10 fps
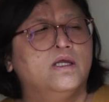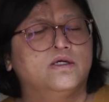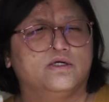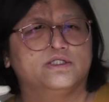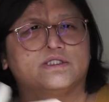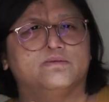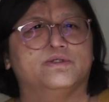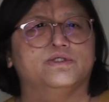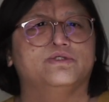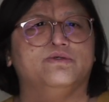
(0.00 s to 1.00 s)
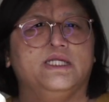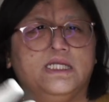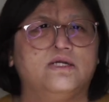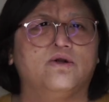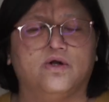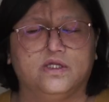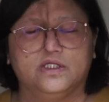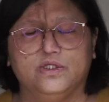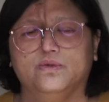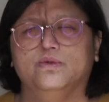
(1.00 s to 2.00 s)
customers really
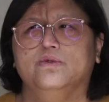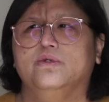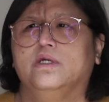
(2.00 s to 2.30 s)
call you.